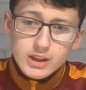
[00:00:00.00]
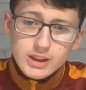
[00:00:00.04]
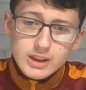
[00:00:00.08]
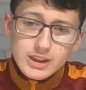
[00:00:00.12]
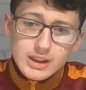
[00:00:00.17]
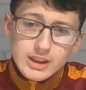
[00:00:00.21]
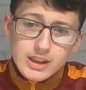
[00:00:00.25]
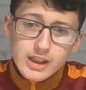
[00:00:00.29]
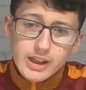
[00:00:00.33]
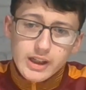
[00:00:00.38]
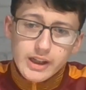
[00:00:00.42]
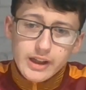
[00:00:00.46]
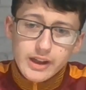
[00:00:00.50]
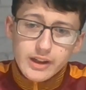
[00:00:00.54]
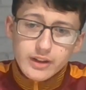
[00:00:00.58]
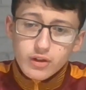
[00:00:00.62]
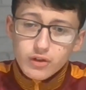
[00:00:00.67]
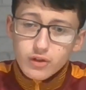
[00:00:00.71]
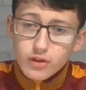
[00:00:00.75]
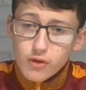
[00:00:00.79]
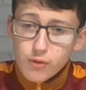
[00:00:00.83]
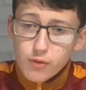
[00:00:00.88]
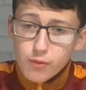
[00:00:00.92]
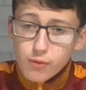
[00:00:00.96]
it's a tough
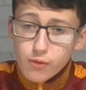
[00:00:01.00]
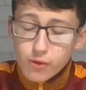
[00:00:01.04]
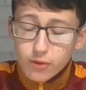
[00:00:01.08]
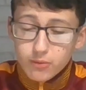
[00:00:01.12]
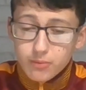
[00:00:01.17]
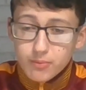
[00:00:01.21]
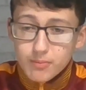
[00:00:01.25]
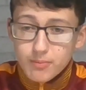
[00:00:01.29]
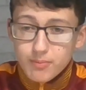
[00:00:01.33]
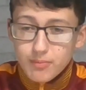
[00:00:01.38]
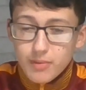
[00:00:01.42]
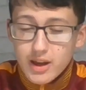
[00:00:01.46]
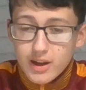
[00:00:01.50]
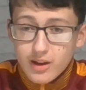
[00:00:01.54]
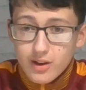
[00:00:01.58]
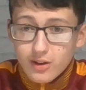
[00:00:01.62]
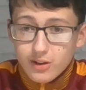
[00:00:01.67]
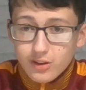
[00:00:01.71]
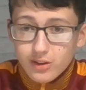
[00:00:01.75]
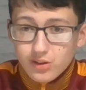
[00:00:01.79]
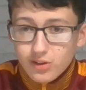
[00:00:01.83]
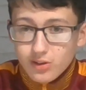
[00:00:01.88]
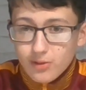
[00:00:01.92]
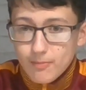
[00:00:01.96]
one because,
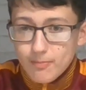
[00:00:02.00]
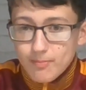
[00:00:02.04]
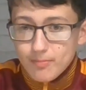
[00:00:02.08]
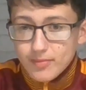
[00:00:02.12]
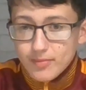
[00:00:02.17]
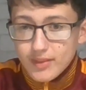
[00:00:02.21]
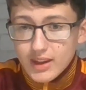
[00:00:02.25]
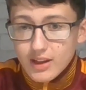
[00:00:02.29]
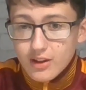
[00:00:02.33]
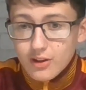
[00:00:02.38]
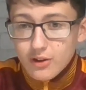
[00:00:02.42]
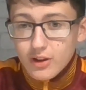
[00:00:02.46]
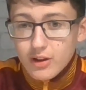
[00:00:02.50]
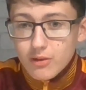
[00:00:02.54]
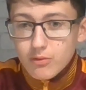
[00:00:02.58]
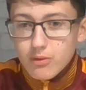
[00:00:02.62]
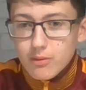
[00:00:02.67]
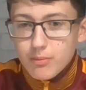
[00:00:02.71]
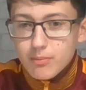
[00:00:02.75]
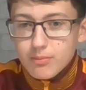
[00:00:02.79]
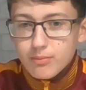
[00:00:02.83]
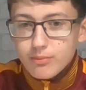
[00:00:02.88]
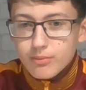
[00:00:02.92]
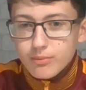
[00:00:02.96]
you know, he was
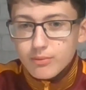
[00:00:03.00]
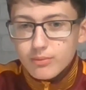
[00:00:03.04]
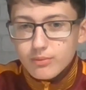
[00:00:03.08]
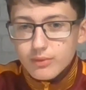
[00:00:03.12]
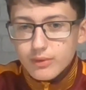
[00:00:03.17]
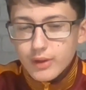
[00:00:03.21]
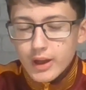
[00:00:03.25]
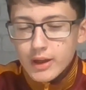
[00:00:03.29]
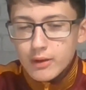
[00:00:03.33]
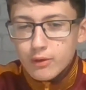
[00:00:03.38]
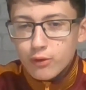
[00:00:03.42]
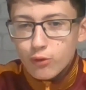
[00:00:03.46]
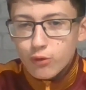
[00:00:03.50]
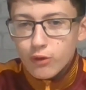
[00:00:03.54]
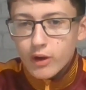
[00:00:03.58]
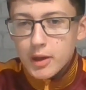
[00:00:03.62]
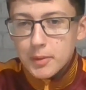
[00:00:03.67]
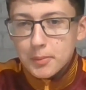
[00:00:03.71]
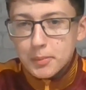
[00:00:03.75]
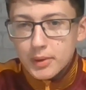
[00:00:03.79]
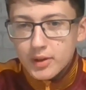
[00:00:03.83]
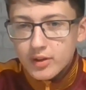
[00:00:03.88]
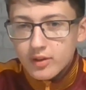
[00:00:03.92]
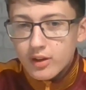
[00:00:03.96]
in great
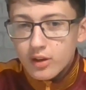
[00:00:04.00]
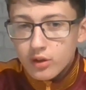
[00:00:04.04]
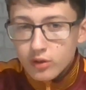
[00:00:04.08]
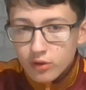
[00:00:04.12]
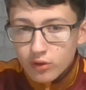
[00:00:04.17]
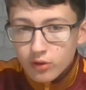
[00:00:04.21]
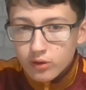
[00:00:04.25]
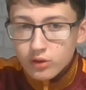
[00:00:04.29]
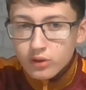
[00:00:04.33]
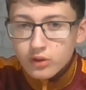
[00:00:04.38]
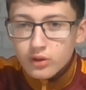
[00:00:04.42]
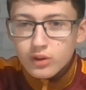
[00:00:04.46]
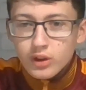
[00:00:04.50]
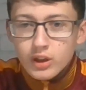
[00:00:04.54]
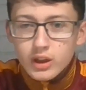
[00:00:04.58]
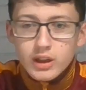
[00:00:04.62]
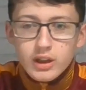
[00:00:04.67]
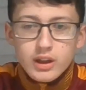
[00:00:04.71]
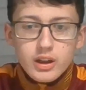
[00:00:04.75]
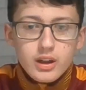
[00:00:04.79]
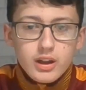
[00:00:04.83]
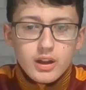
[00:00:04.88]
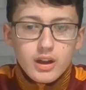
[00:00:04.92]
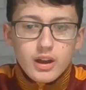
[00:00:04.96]
positions
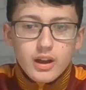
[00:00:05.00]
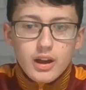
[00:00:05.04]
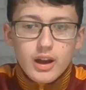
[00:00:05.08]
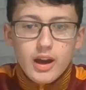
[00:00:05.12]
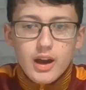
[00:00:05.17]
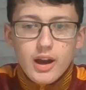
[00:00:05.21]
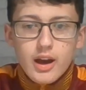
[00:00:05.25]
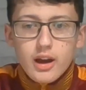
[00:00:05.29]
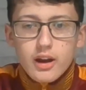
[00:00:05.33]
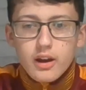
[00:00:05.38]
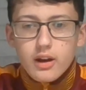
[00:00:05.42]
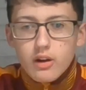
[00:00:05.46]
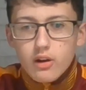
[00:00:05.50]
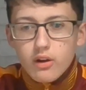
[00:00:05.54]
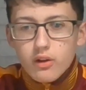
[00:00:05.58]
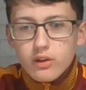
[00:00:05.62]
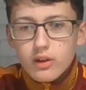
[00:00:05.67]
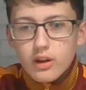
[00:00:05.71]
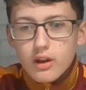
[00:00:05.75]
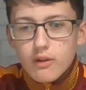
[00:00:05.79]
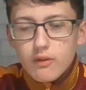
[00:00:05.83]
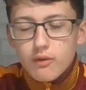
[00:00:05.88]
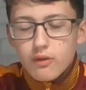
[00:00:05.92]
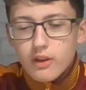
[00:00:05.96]
on that
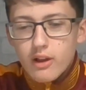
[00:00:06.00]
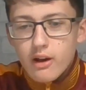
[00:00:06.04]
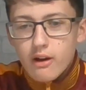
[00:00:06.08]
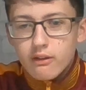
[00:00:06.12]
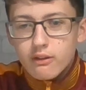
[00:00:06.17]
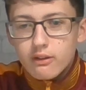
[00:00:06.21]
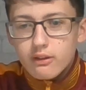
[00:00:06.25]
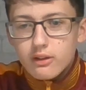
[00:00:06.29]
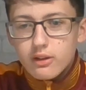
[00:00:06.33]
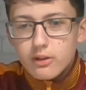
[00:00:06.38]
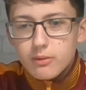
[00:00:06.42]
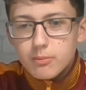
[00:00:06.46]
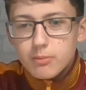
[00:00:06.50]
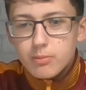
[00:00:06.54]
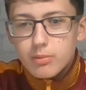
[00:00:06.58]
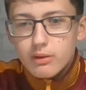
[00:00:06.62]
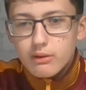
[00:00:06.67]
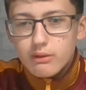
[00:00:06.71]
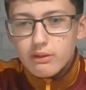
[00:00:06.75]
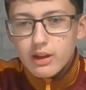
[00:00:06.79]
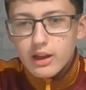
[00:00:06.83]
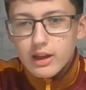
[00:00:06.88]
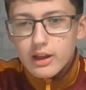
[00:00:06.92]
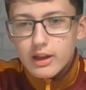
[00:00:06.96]
flank, but didn't
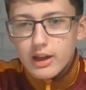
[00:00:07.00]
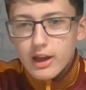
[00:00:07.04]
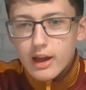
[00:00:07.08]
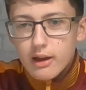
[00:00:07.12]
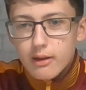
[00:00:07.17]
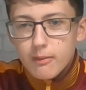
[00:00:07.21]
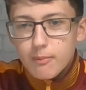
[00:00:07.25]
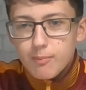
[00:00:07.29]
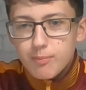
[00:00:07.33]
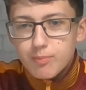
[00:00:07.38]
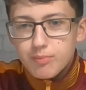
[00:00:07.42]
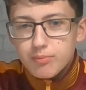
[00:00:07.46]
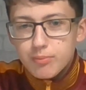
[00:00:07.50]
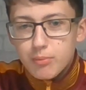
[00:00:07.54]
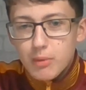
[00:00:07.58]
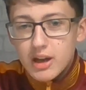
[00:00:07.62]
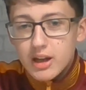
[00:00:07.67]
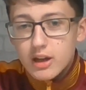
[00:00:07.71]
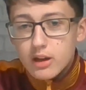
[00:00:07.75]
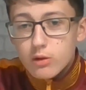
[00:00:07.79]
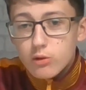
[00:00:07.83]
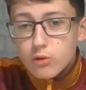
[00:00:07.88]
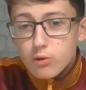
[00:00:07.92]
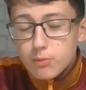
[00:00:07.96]
get many
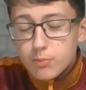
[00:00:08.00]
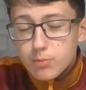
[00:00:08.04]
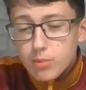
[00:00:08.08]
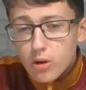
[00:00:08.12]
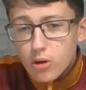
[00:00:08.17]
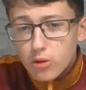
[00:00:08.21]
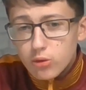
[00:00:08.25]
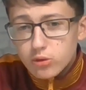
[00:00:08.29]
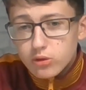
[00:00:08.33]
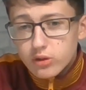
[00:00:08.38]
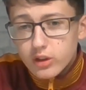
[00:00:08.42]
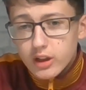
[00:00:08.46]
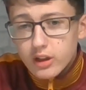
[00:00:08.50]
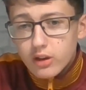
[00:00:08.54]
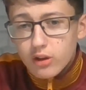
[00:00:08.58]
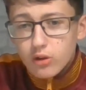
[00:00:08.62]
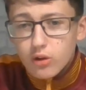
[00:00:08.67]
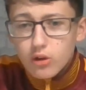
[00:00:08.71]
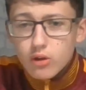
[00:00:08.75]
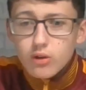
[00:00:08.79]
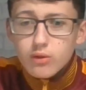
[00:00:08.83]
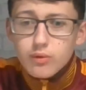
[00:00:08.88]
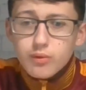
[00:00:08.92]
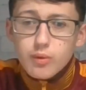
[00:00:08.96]
good balls in. A lot of
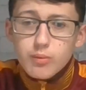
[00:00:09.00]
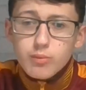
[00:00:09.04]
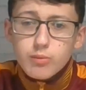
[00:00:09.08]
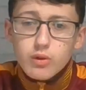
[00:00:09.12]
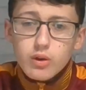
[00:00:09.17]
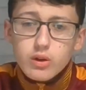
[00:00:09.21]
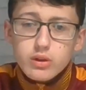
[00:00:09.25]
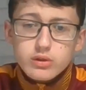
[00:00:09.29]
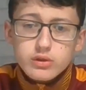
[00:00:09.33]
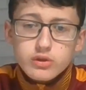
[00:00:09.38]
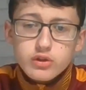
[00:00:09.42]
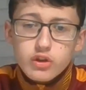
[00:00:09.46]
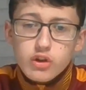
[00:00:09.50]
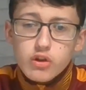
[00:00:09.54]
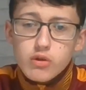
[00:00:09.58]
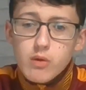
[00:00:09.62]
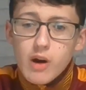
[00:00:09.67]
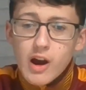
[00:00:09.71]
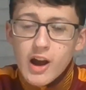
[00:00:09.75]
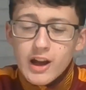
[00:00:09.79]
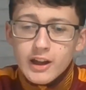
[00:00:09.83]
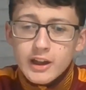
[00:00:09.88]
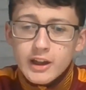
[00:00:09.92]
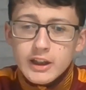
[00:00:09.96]
them were too
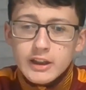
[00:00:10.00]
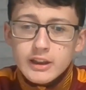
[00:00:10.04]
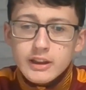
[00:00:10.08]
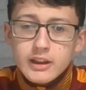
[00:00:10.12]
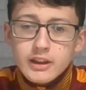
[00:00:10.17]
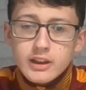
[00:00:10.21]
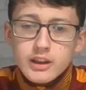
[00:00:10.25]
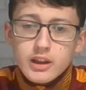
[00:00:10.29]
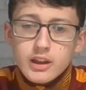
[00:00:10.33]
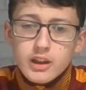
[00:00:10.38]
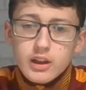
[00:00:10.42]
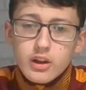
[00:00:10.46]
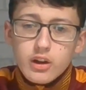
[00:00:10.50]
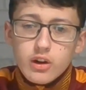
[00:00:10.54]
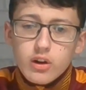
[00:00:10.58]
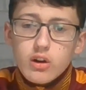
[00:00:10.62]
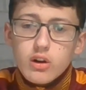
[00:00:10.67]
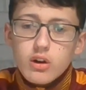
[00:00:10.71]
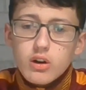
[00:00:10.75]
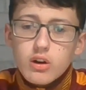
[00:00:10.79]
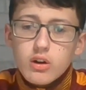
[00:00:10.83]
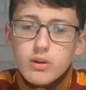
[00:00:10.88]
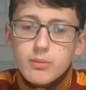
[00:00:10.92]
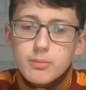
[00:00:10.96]
high,
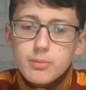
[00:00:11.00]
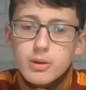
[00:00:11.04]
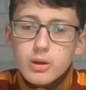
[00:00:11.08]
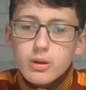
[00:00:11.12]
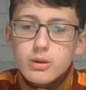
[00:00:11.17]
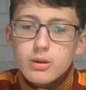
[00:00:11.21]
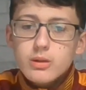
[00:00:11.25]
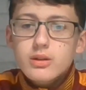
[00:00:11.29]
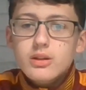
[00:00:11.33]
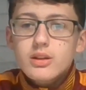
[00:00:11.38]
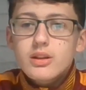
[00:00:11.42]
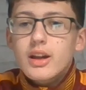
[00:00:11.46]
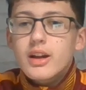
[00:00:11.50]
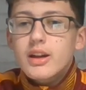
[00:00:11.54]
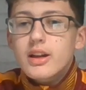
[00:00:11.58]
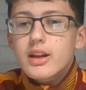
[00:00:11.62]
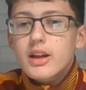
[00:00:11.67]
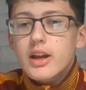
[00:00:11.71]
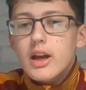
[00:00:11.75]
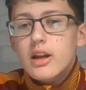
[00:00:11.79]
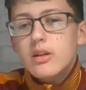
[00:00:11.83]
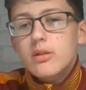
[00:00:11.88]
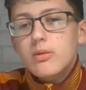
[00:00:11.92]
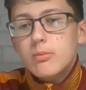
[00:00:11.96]
but then again,
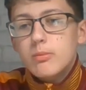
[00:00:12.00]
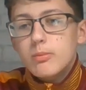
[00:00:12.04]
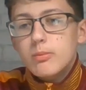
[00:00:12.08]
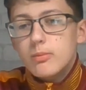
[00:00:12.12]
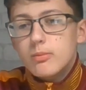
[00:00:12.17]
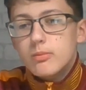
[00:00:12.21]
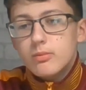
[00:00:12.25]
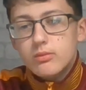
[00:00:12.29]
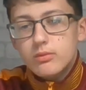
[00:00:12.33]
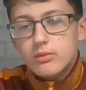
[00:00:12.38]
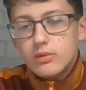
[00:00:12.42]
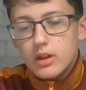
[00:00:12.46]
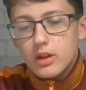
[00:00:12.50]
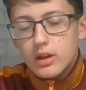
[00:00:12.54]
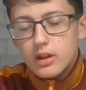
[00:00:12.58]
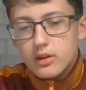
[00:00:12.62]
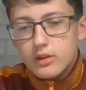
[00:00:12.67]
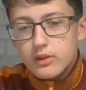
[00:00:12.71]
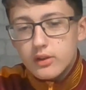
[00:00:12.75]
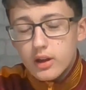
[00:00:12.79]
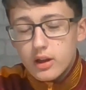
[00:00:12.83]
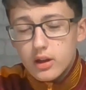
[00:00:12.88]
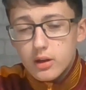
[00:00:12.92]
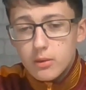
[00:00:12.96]
like I said, the
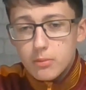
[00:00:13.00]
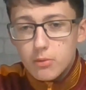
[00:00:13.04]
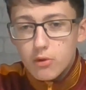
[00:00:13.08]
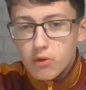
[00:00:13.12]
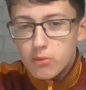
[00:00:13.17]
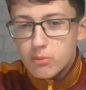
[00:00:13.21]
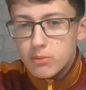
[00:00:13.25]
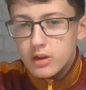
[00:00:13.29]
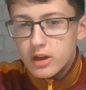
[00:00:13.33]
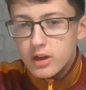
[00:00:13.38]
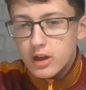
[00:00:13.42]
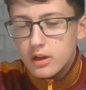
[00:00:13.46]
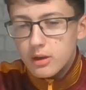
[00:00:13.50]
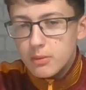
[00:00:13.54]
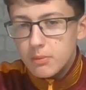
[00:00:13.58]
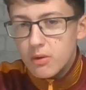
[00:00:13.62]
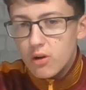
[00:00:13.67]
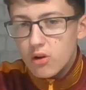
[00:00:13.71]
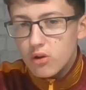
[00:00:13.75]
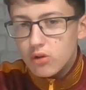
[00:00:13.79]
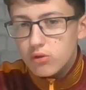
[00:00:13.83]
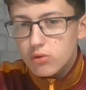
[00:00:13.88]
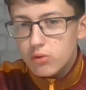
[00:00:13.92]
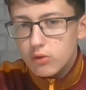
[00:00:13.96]
movement in the box
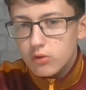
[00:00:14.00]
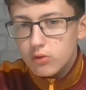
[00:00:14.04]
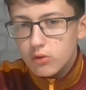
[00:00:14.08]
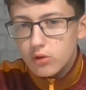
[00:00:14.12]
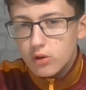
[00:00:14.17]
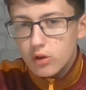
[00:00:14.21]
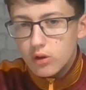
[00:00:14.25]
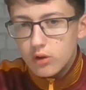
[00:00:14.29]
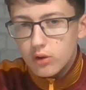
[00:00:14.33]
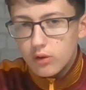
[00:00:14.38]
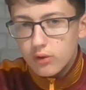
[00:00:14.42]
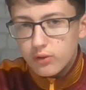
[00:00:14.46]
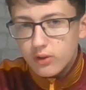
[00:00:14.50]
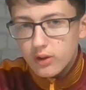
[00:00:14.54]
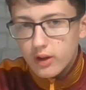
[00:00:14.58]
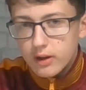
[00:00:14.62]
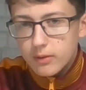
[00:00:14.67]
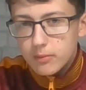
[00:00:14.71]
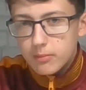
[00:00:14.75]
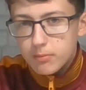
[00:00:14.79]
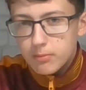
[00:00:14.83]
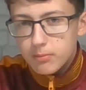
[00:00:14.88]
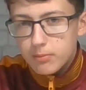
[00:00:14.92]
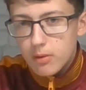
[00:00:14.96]
wasn't good enough, so I'd
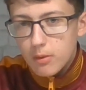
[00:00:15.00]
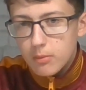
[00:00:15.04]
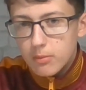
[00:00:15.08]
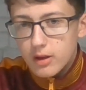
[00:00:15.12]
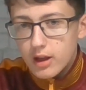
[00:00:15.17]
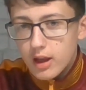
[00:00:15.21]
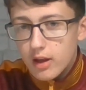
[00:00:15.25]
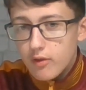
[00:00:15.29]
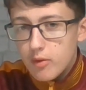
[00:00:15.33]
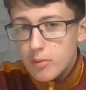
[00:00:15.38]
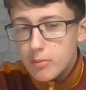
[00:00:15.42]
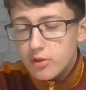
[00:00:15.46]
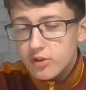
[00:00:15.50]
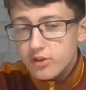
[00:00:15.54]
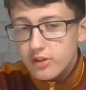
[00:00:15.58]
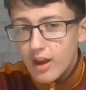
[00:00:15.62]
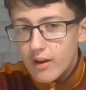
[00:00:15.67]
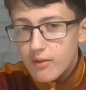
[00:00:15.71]
probably give him a 7.